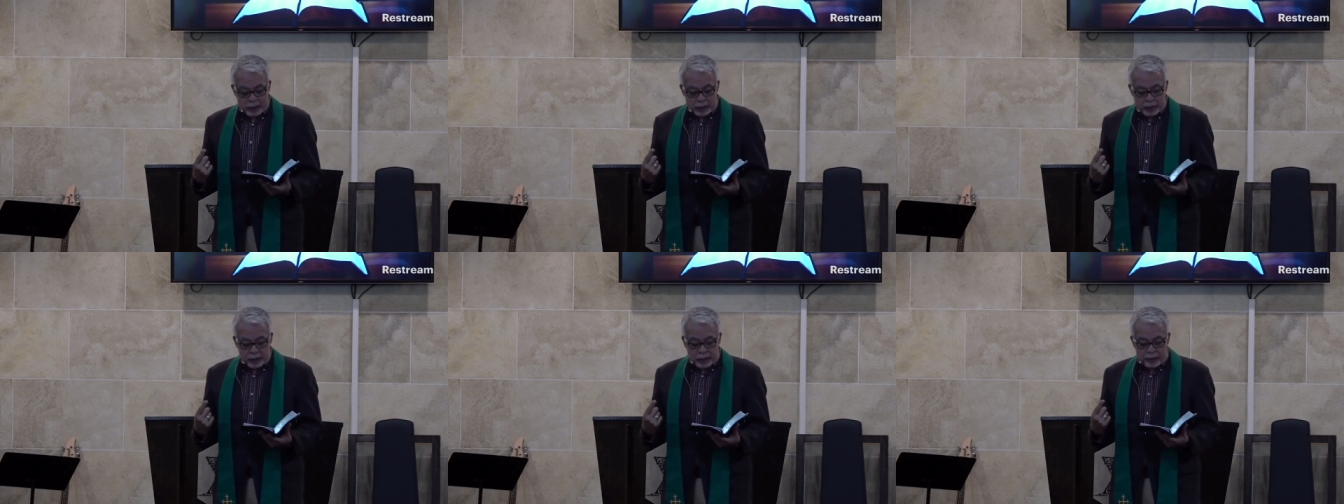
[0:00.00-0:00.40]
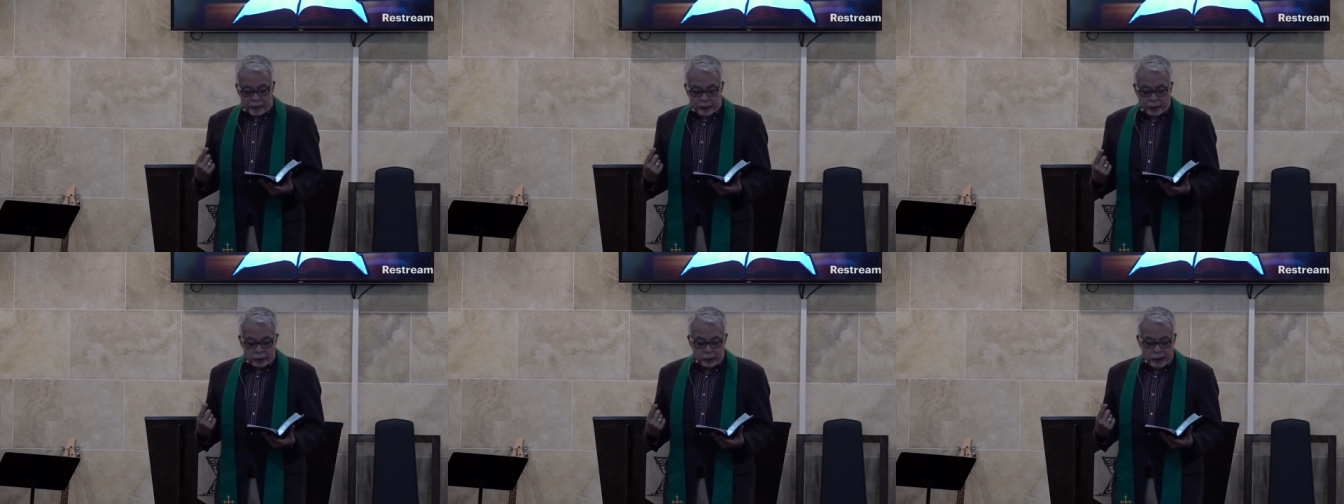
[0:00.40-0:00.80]
And the
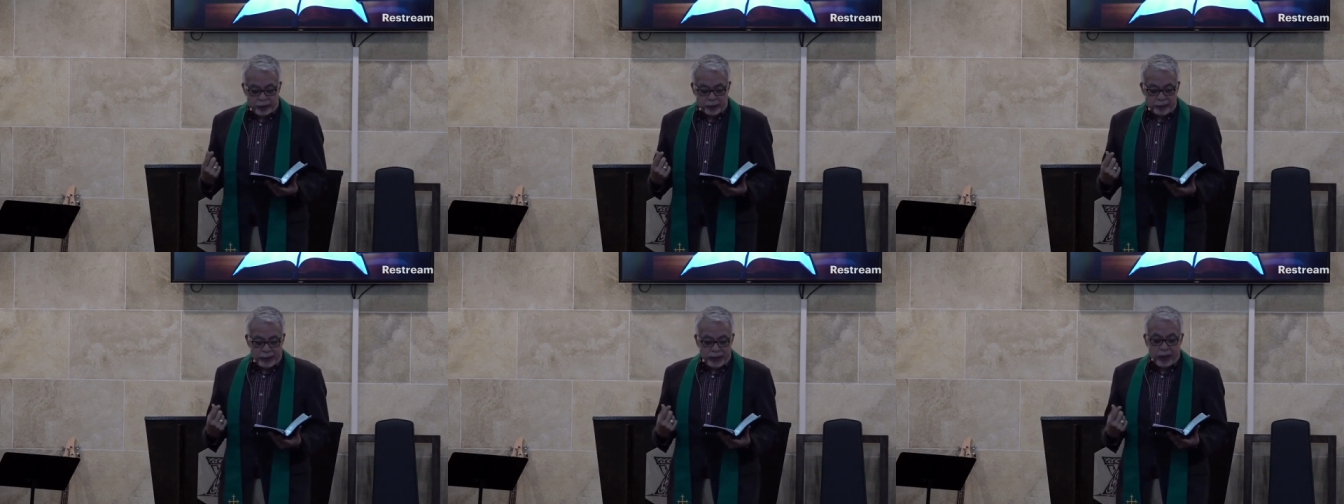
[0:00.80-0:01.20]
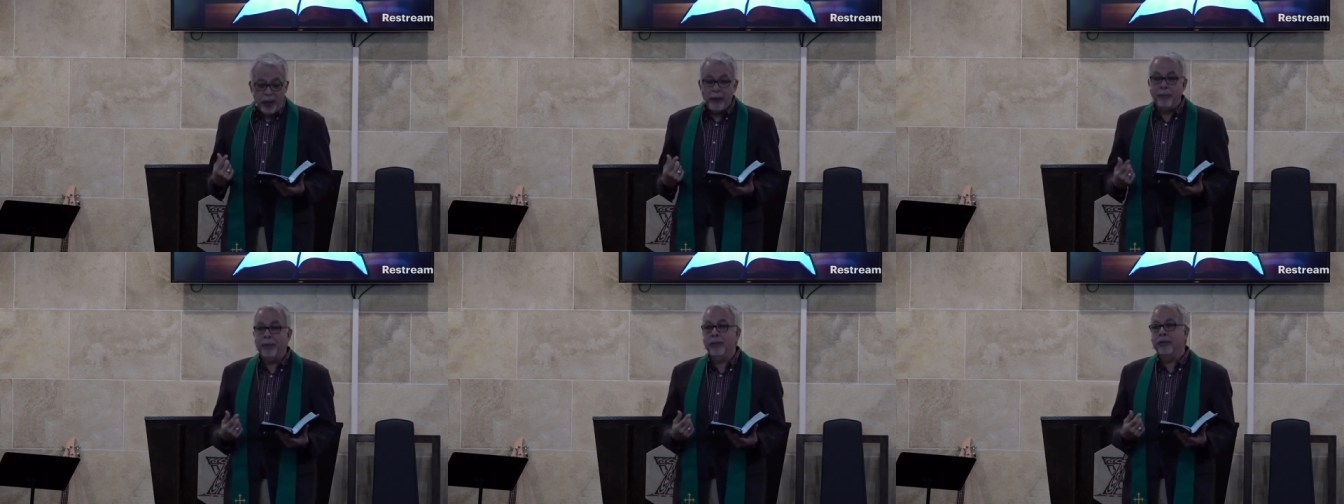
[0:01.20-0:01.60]
first one is be
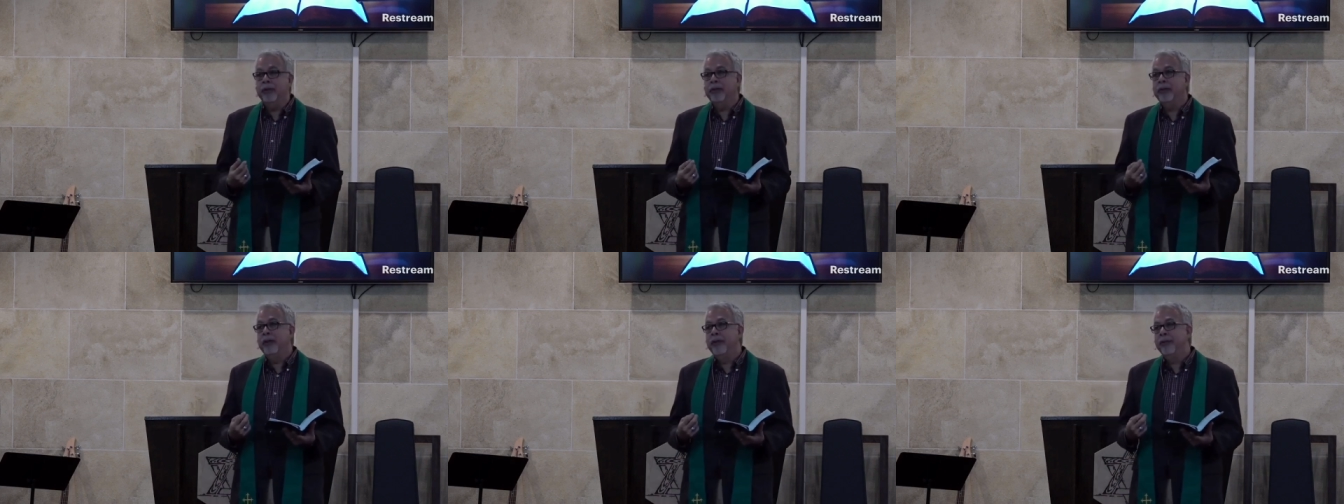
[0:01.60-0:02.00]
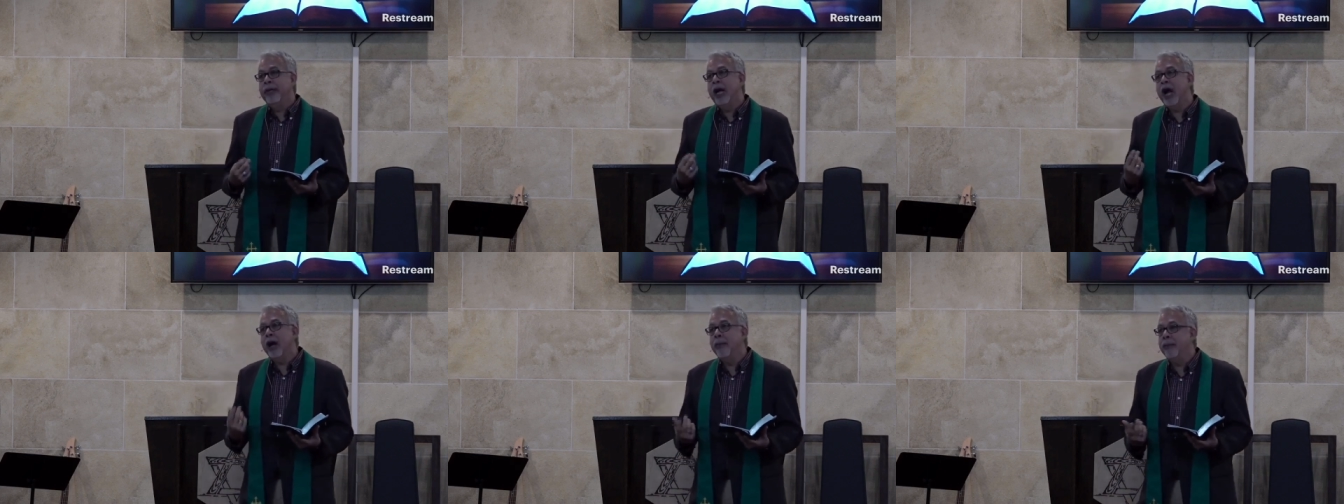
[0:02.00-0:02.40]
humble. Be
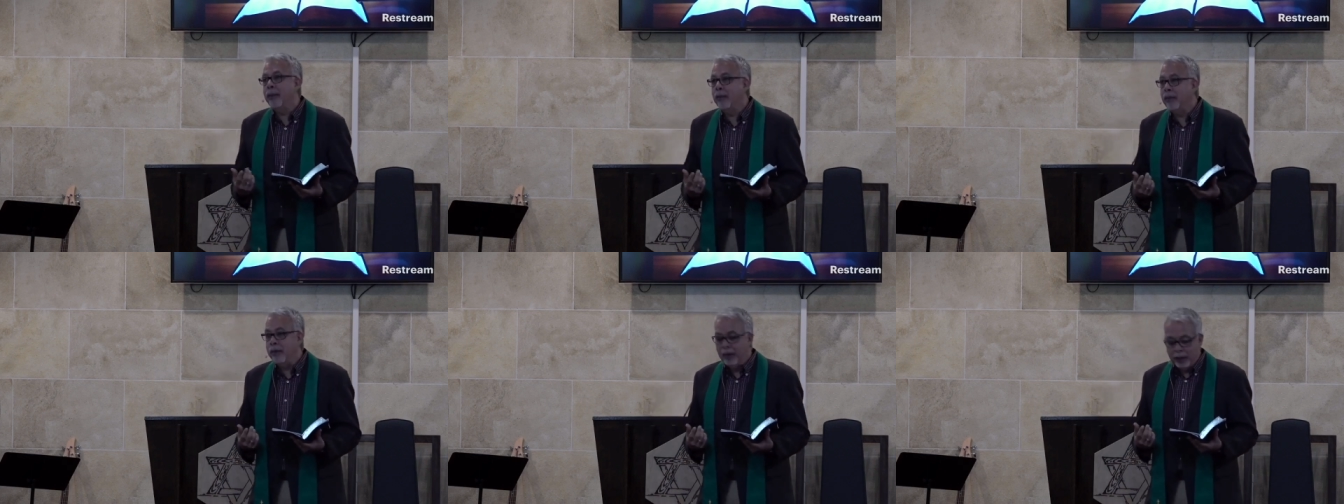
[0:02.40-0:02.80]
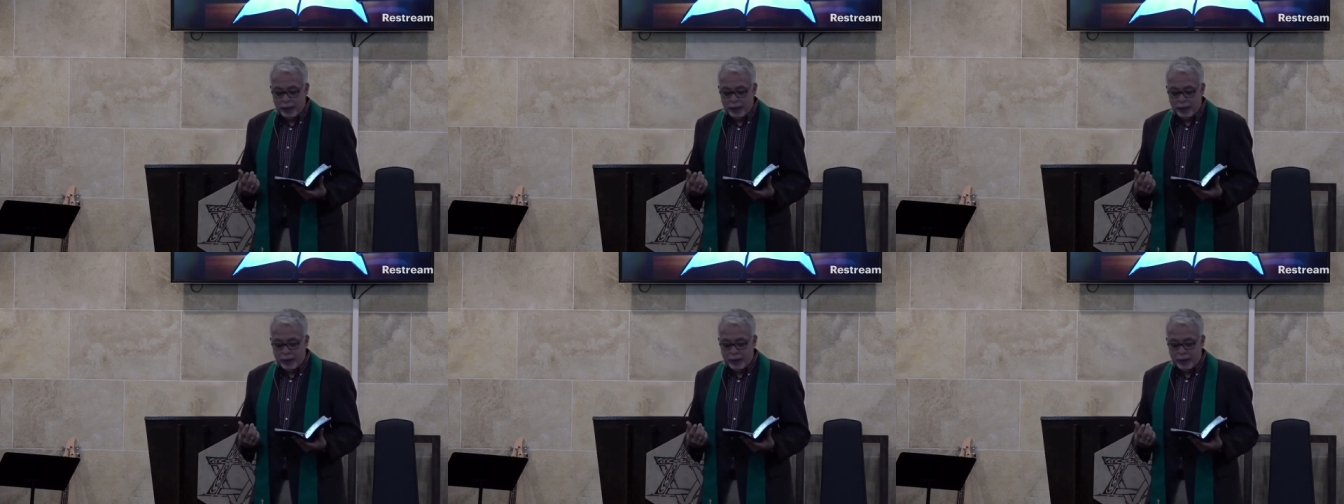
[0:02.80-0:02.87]
humble.